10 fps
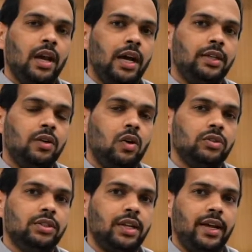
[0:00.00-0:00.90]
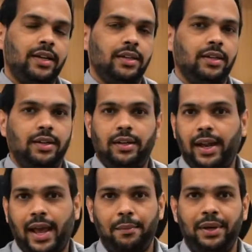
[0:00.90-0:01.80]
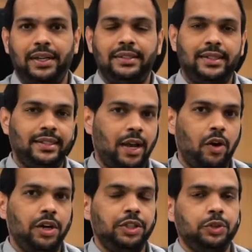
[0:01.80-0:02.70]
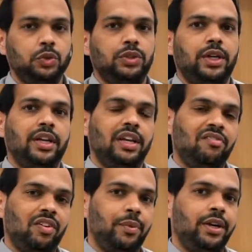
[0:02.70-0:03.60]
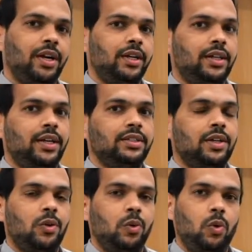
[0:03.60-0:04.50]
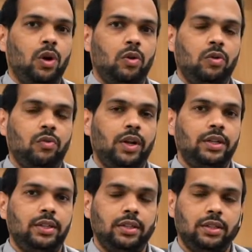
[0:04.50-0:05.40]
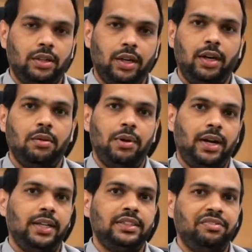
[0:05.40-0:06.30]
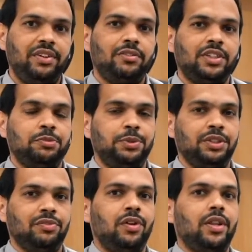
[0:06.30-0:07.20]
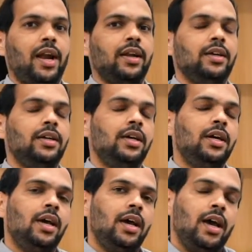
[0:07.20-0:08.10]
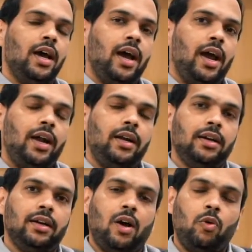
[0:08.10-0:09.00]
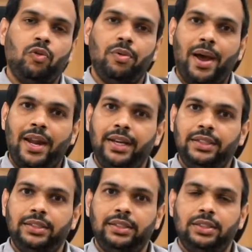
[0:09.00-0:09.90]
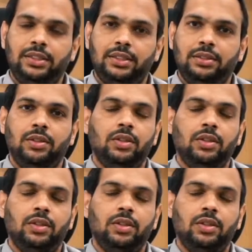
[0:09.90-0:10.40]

Other causes like diabetes and thyroid issues and any inflammatory arthritis are all ruled out with regular blood tests if you have suspicion for that. And how do we manage this?